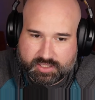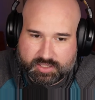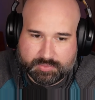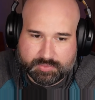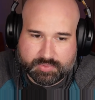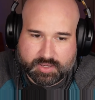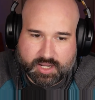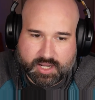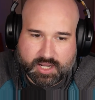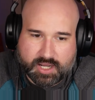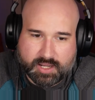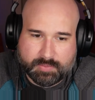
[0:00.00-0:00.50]
It
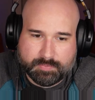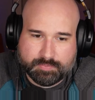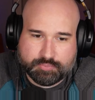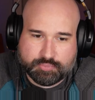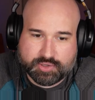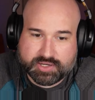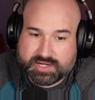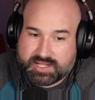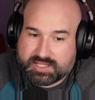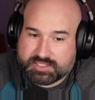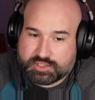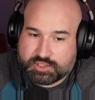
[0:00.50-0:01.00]
um,
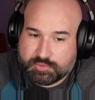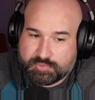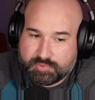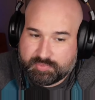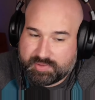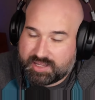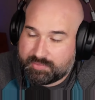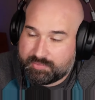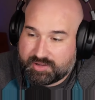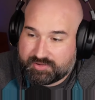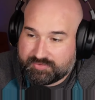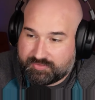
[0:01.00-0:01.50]
predates
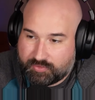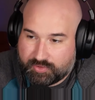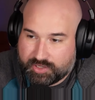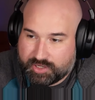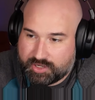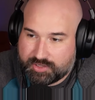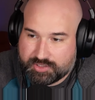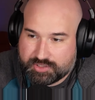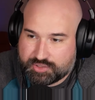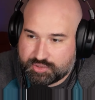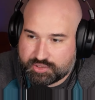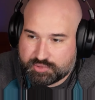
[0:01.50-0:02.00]
Superman by four
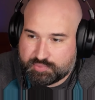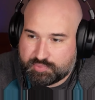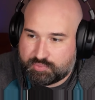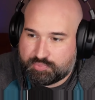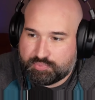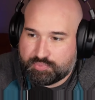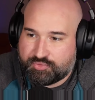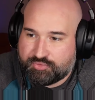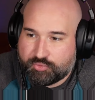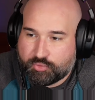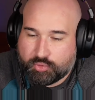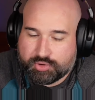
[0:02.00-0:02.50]
years, so it's
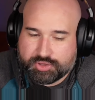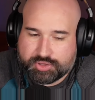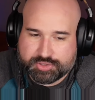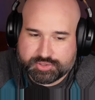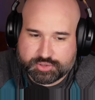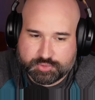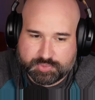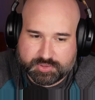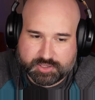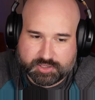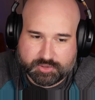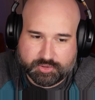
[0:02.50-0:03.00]
before the
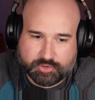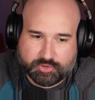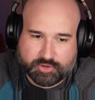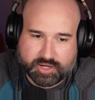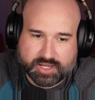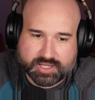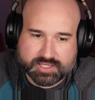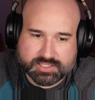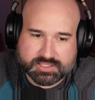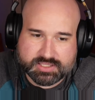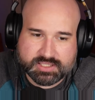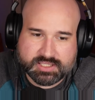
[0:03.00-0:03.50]
superhero
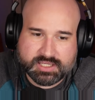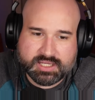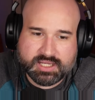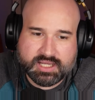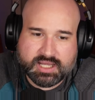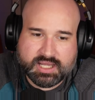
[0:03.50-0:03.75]
craze,